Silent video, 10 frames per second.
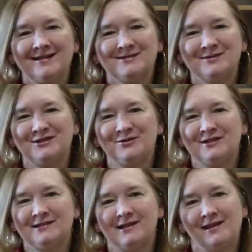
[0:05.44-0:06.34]
It's Michelle with
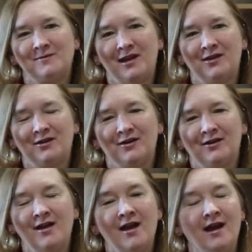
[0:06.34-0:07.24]
the Singing
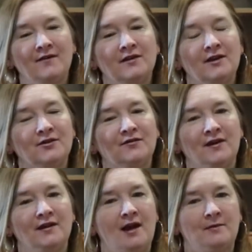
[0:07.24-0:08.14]
Baker. I have another
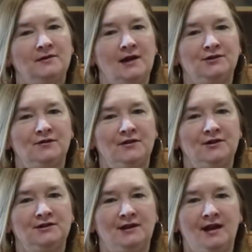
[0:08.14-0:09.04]
fun appetizer for you
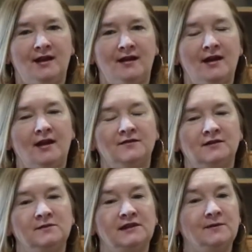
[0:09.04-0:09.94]
today. I have
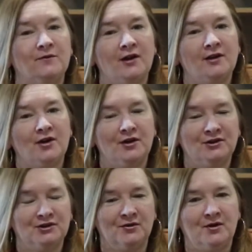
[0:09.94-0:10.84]
some deep fried
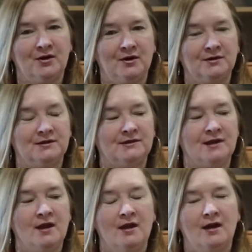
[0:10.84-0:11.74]
artichoke hearts.
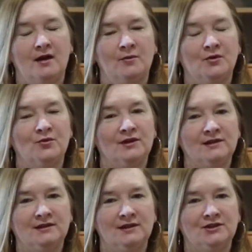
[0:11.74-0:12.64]
They're really
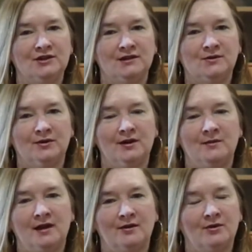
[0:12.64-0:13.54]
delicious. We're going to
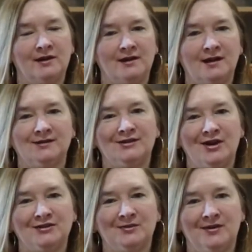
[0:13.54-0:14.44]
make a really nice
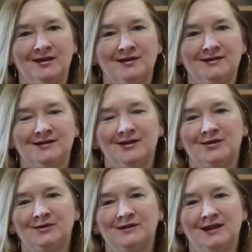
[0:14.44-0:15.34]
sauce with it,
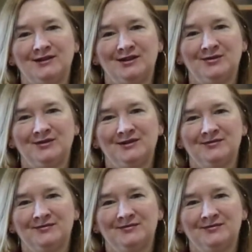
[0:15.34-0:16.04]
so stay tuned.